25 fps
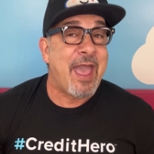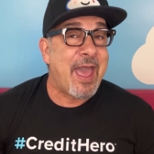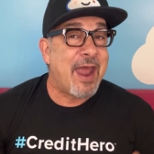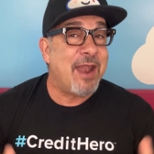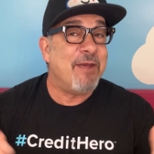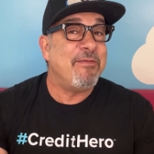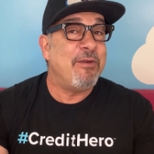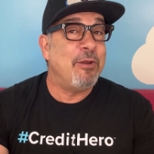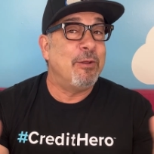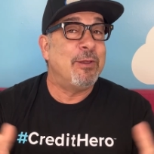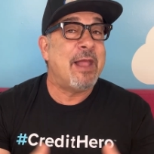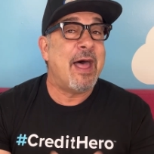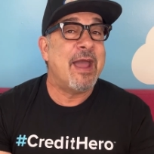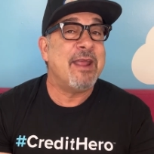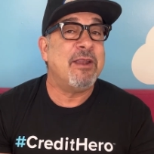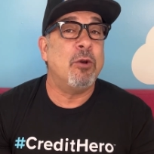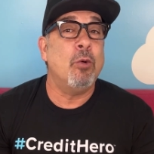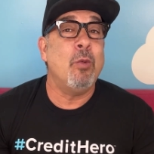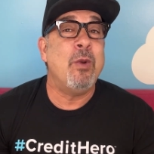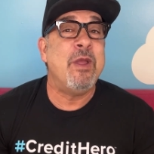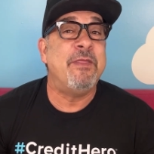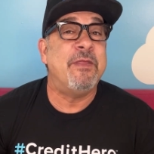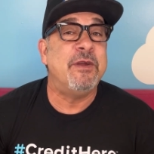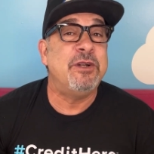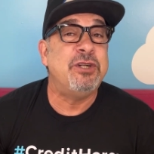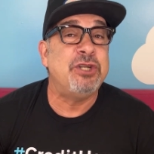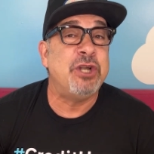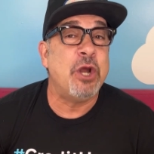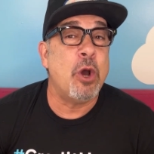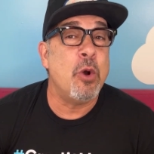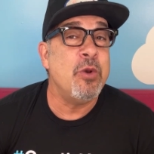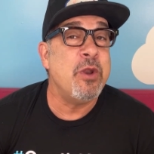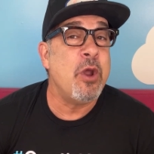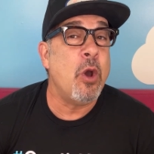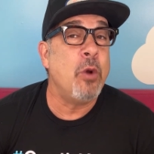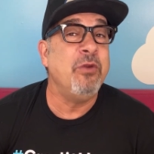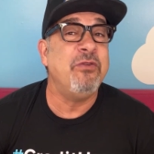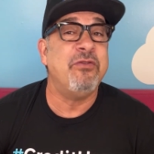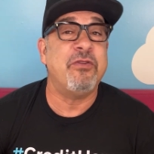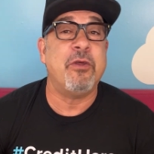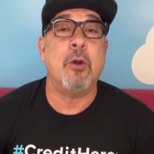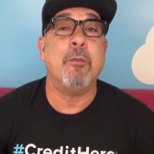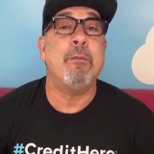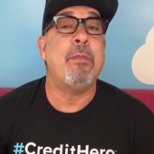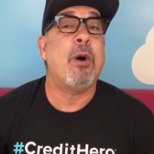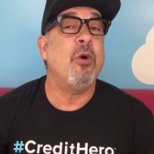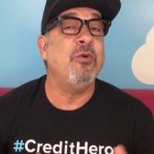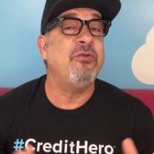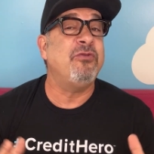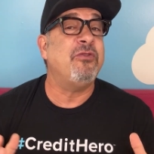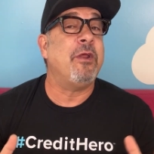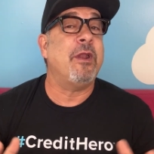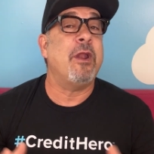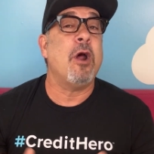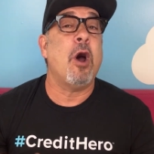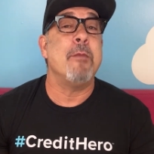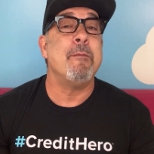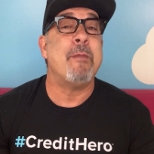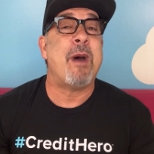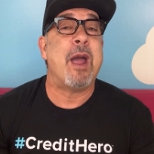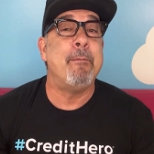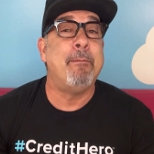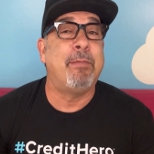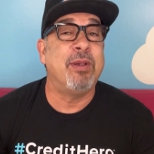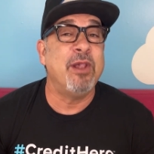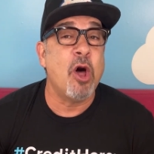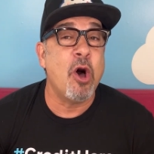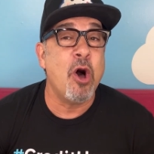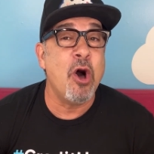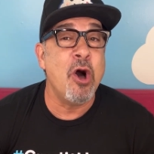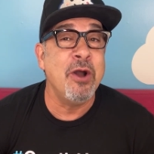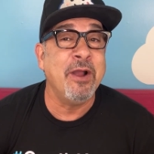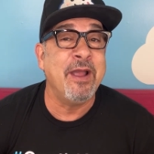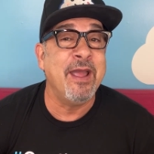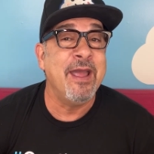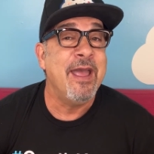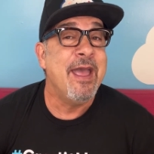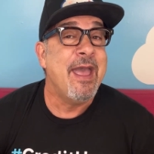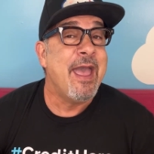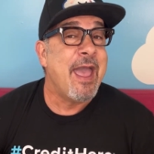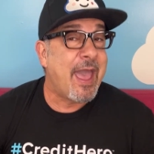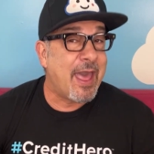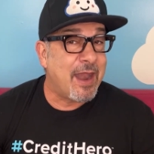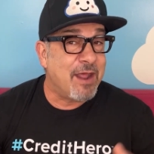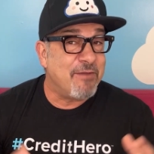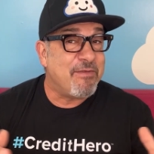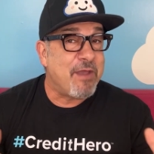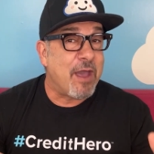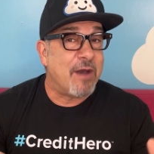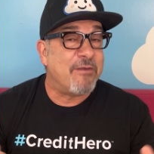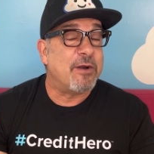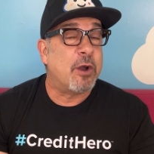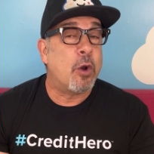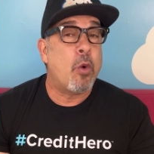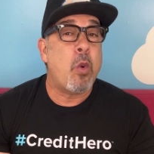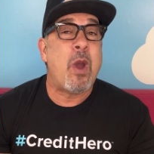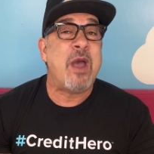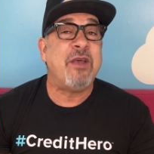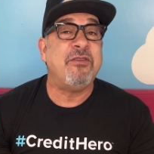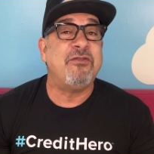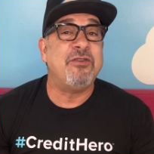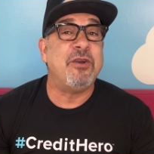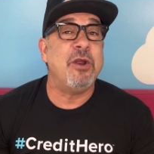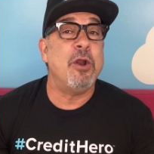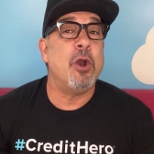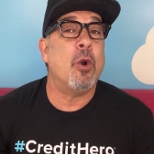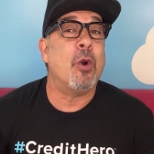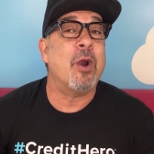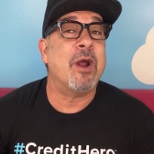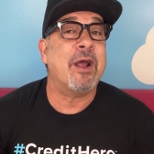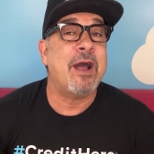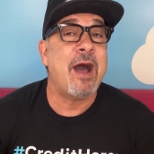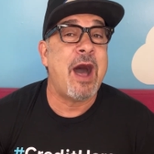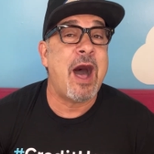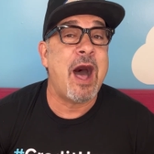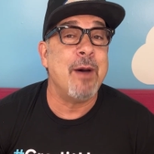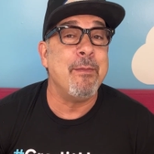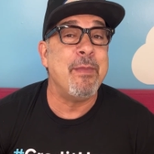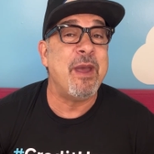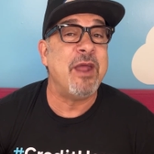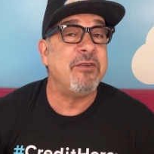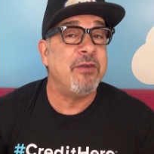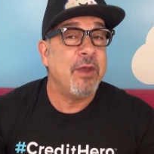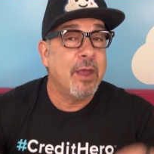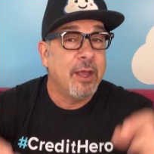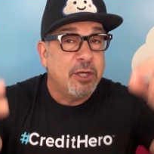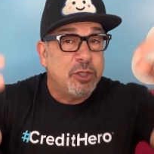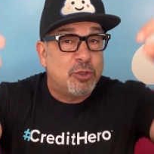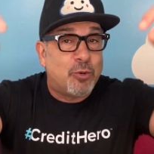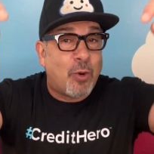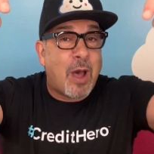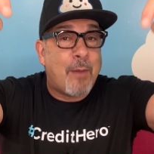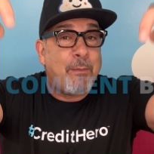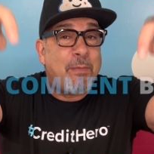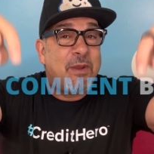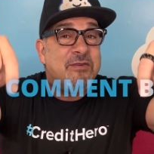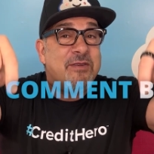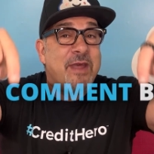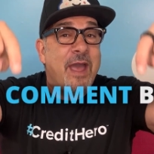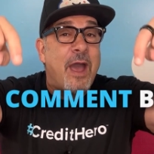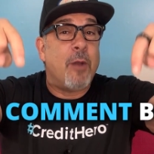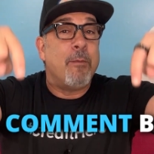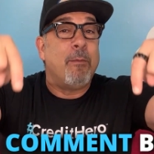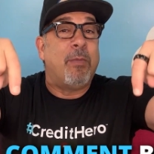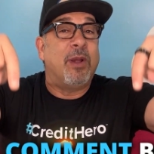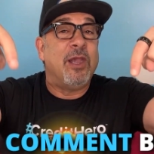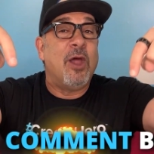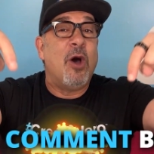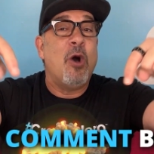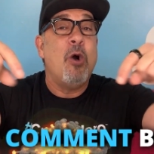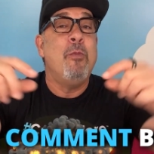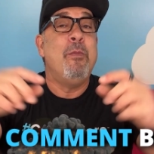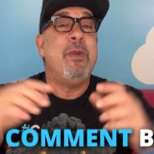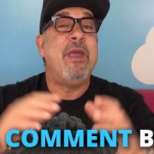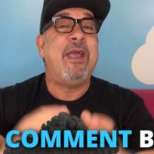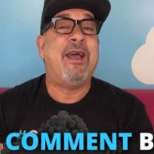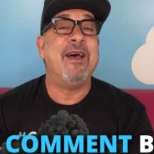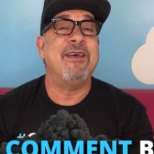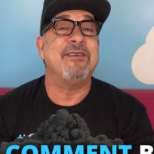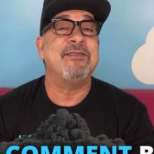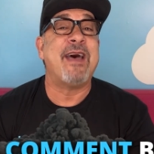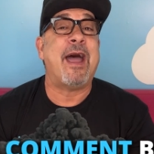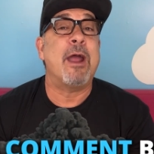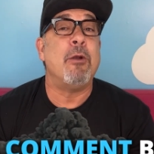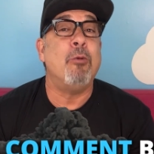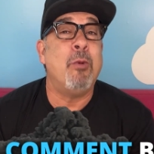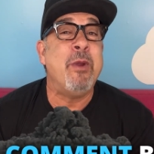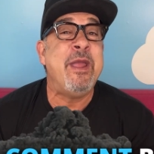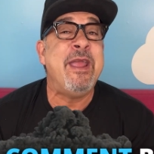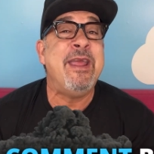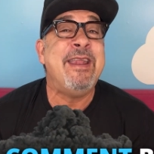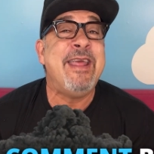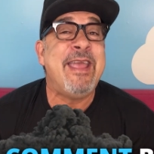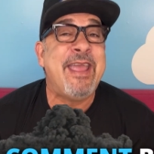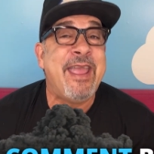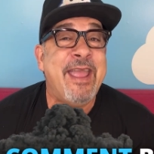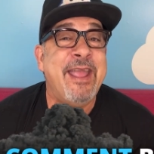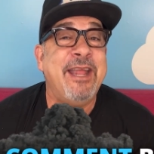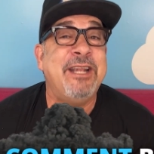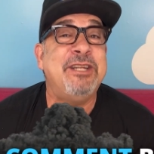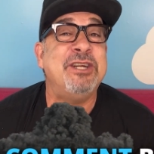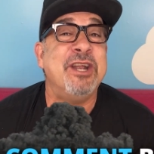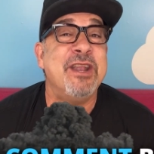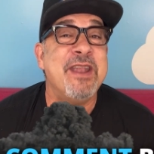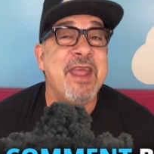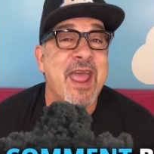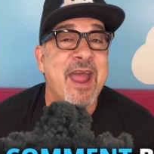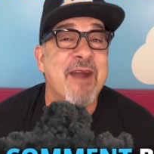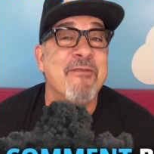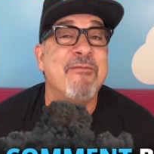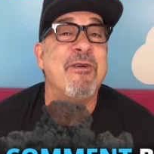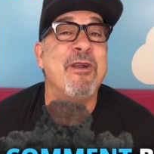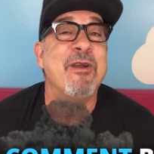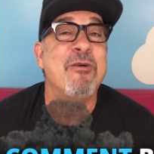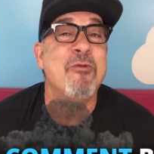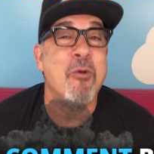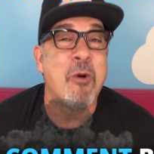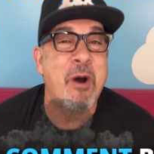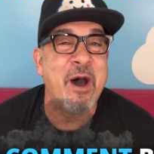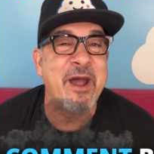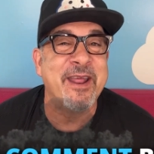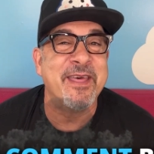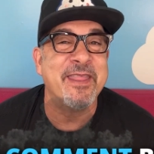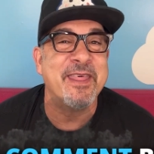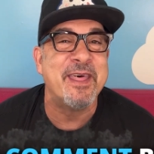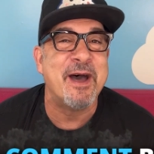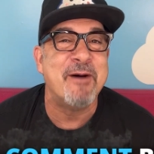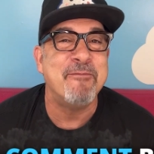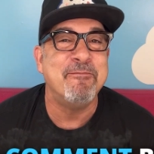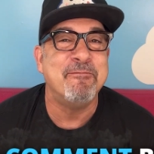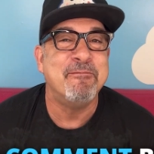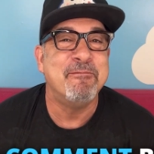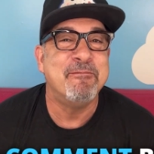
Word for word: And if you'd like to read the show notes, they're posted on my blog. And if you have a question or a comment, drop it down below because I read each and every one of them.